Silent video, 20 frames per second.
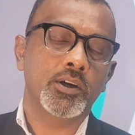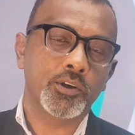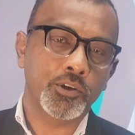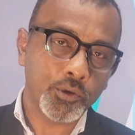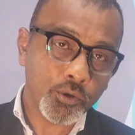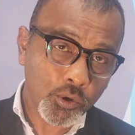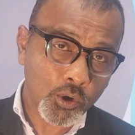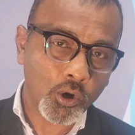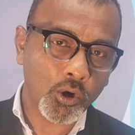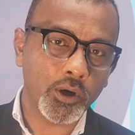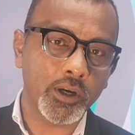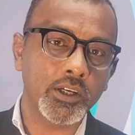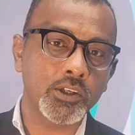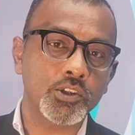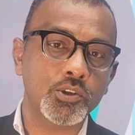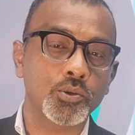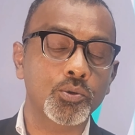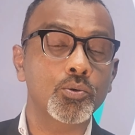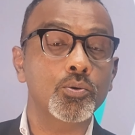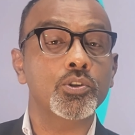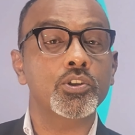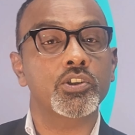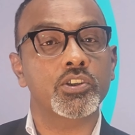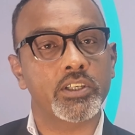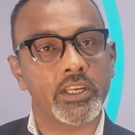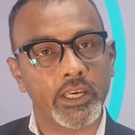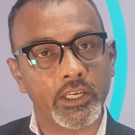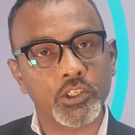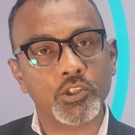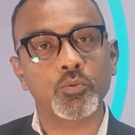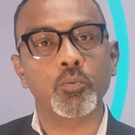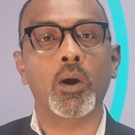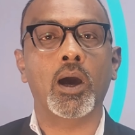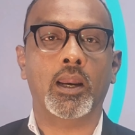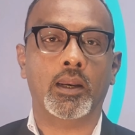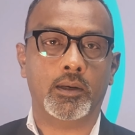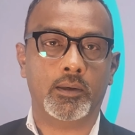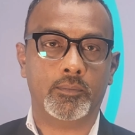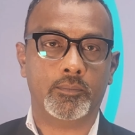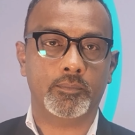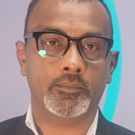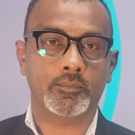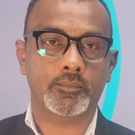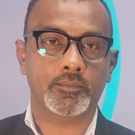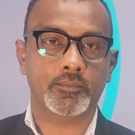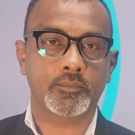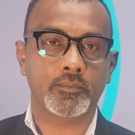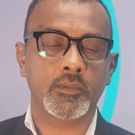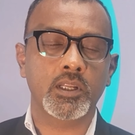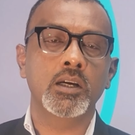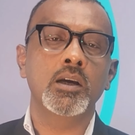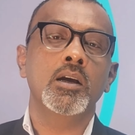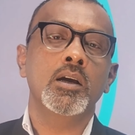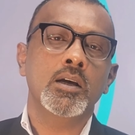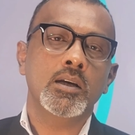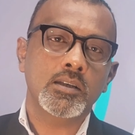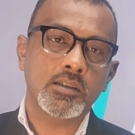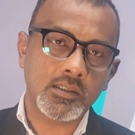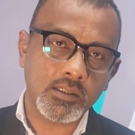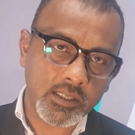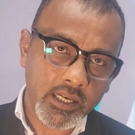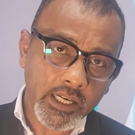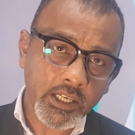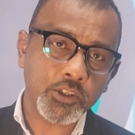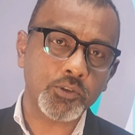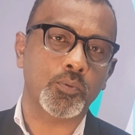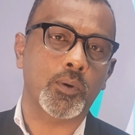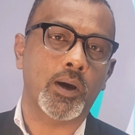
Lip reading: you go into stage one. Stage